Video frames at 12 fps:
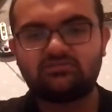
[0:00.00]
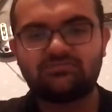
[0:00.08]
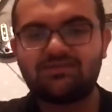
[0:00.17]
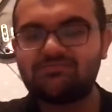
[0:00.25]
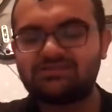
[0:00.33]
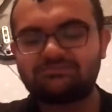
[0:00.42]

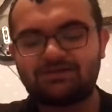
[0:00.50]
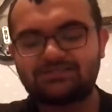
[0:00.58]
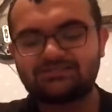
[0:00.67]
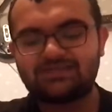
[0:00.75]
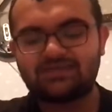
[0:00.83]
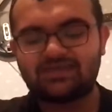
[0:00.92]
Maybe it's
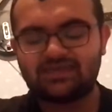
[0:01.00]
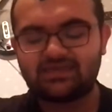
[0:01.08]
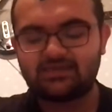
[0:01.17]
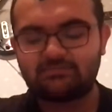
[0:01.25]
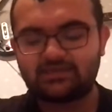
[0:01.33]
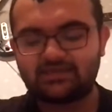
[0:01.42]
better
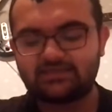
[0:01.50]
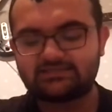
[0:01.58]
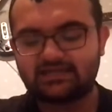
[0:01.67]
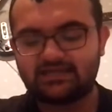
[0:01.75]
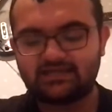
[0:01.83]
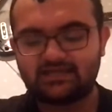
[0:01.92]
here because
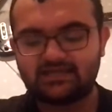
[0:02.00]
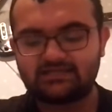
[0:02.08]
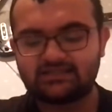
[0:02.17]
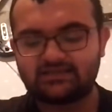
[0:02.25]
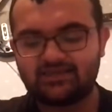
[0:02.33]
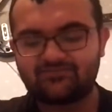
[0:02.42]
I heard
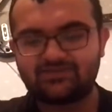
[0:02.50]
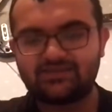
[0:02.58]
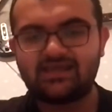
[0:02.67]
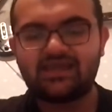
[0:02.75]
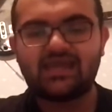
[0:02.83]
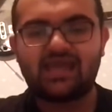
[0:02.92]
that heaven
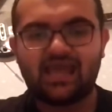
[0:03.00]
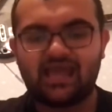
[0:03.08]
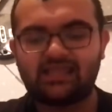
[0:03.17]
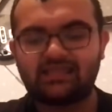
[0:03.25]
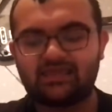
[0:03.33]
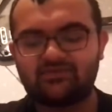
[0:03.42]

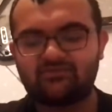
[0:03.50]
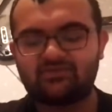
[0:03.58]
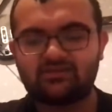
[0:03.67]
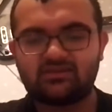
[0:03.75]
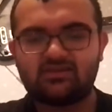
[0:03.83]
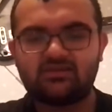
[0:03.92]
ain't
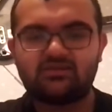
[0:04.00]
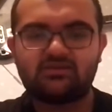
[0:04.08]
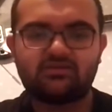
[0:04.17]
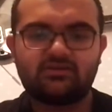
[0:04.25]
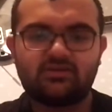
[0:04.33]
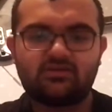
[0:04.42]
heaven
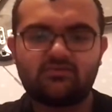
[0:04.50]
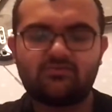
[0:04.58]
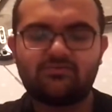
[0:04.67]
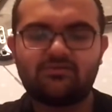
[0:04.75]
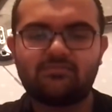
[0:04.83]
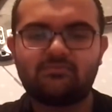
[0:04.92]
no
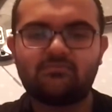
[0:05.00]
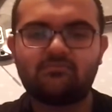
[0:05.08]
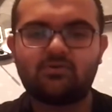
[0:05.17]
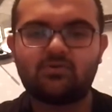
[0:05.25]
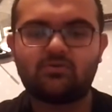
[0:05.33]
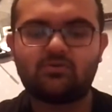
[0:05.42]

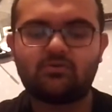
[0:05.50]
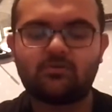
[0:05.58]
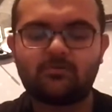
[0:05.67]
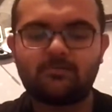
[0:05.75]
more.